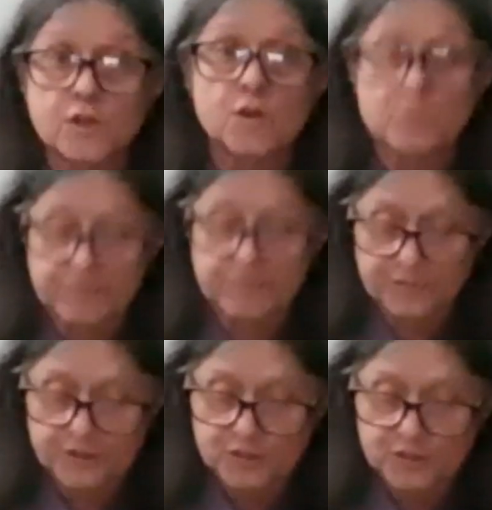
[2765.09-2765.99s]

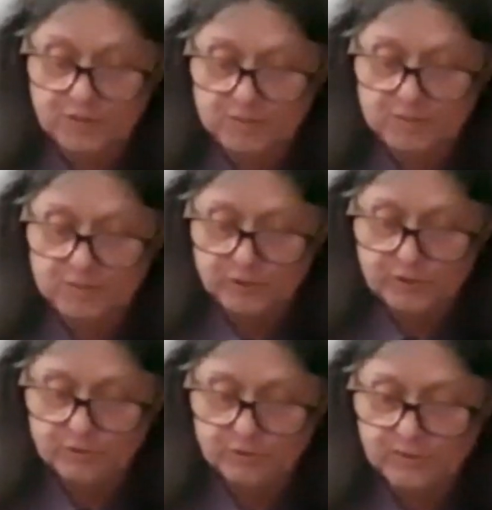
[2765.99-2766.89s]
referred to
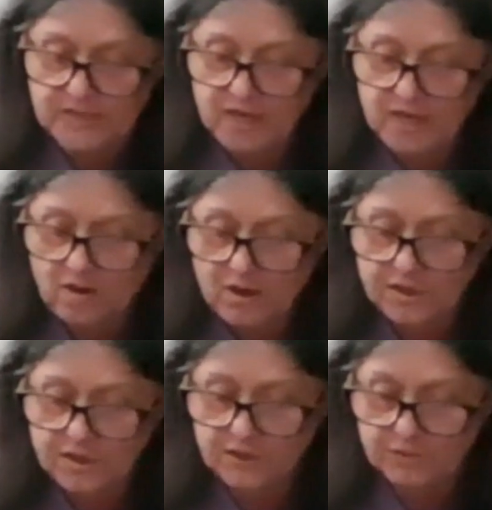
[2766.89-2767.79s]
Umuntu when they
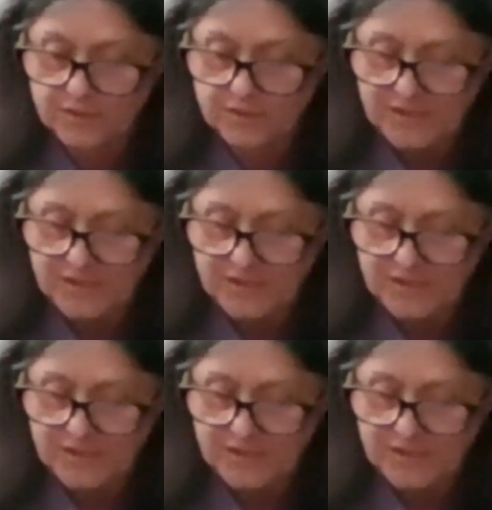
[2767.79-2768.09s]
argued